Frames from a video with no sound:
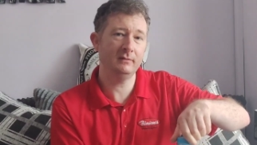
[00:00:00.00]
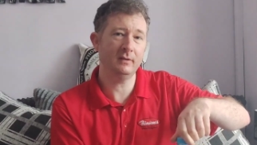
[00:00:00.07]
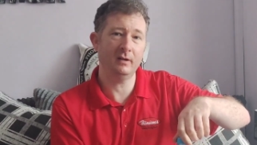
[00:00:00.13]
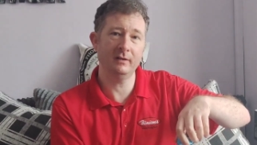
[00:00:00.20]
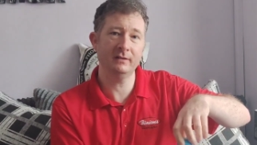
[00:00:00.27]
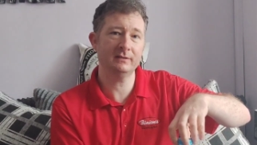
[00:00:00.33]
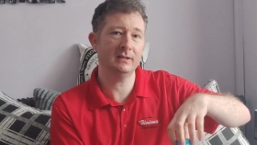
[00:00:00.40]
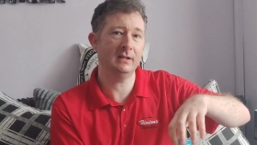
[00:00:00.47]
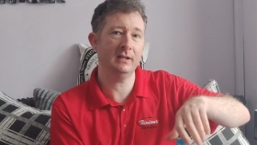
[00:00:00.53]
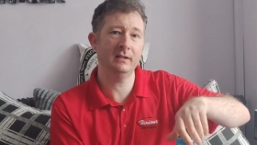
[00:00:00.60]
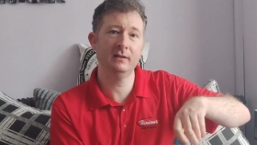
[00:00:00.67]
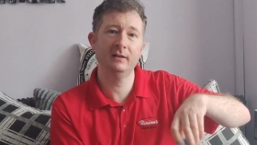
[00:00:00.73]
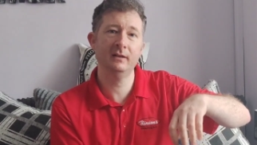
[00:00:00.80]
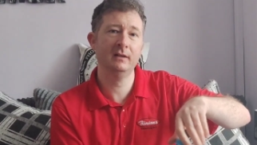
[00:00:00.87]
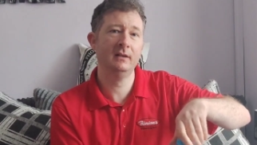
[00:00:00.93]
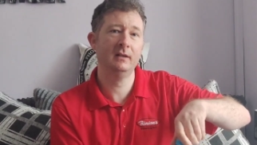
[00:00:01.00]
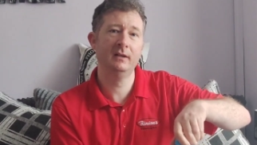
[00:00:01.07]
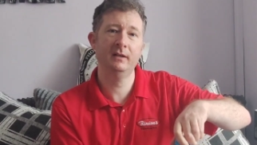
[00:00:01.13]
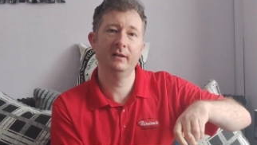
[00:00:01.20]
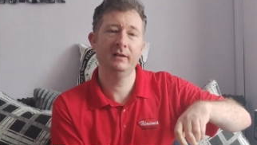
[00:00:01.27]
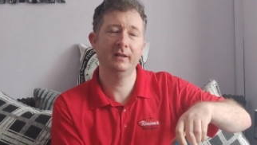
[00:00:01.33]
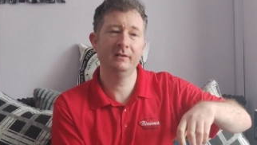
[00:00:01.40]
Honestly,
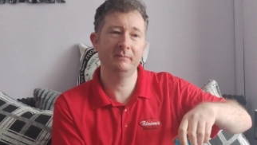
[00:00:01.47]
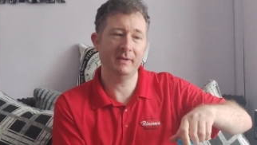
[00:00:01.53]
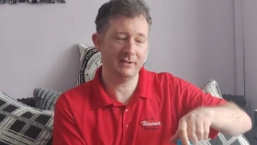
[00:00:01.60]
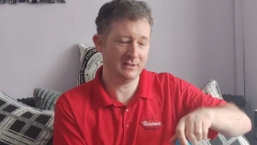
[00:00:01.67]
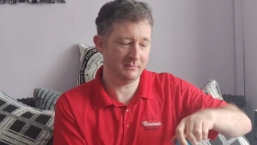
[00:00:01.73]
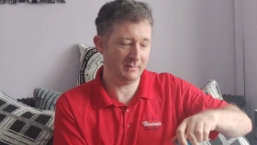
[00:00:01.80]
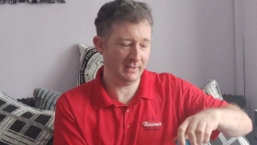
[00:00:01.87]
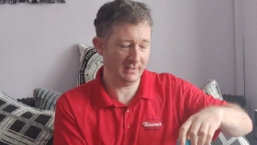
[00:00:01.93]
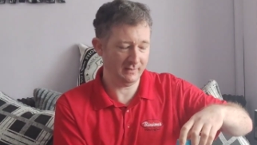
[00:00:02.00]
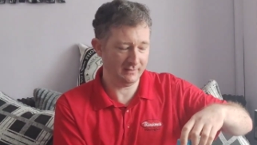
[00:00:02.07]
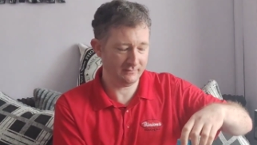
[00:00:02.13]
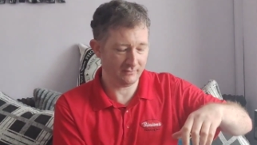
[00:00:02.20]
you've made your millions